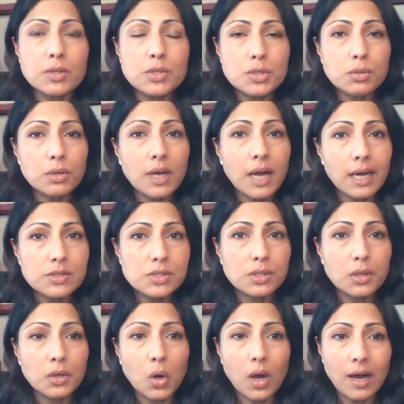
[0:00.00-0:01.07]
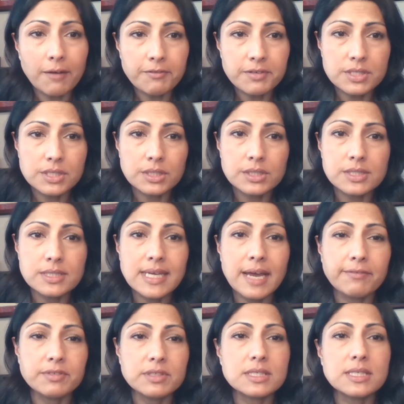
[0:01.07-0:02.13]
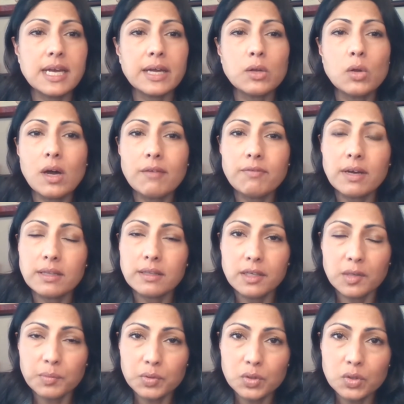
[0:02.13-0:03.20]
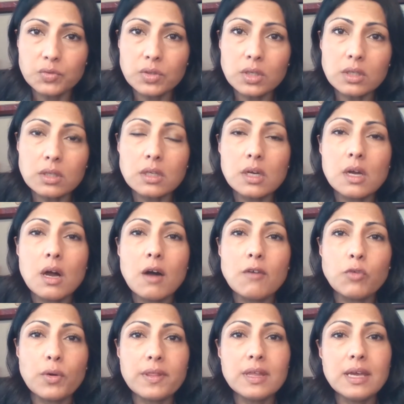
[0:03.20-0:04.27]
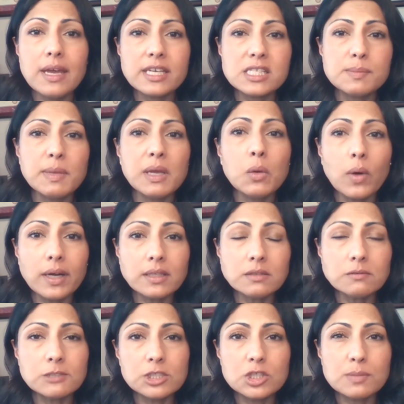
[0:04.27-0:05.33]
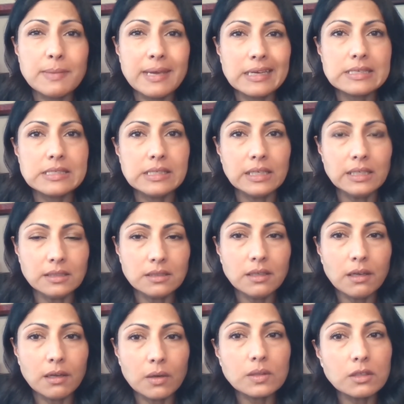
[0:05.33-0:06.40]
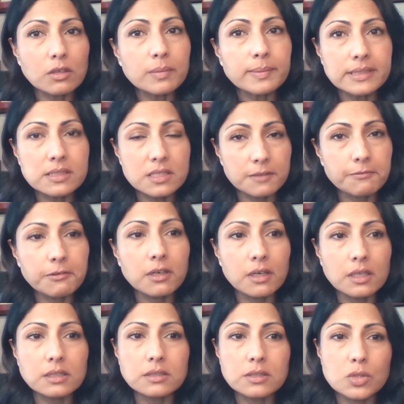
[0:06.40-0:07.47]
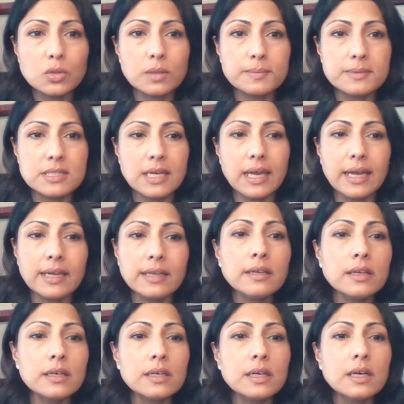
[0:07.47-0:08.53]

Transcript: 2 consular officers have to sign off on the approval for the SB-1, which makes it, a little bit difficult to obtain.